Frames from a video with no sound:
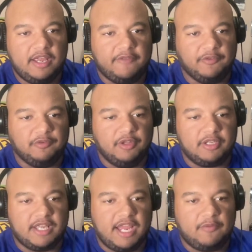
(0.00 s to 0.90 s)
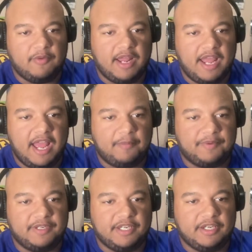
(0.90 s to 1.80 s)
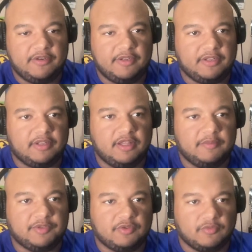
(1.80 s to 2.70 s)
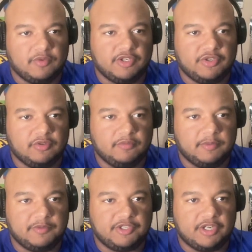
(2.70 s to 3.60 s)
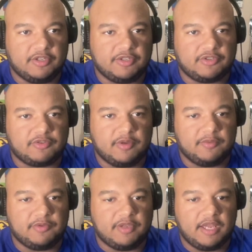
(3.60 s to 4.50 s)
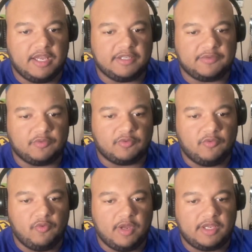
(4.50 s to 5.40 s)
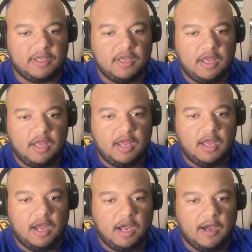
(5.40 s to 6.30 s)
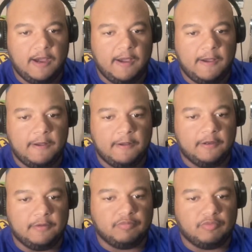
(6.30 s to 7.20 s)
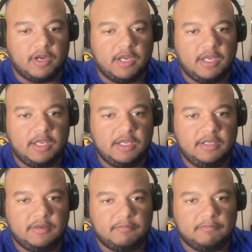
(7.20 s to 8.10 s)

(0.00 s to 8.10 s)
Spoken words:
if you look at what happened here in the Clemson regional, let me share the screen with you guys real quick. Right.